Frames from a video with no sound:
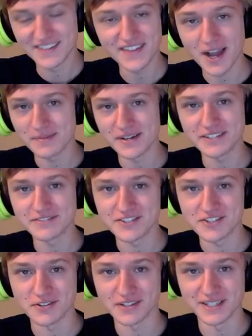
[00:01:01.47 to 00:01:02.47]
I'm not even
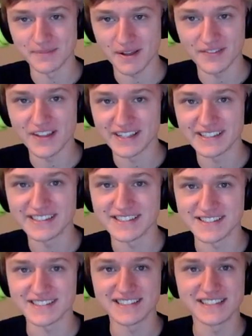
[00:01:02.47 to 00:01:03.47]
joking about that.
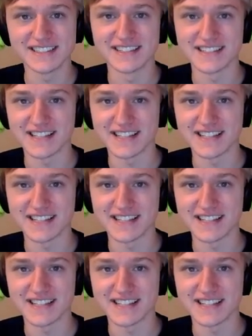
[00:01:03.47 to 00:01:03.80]
He's in this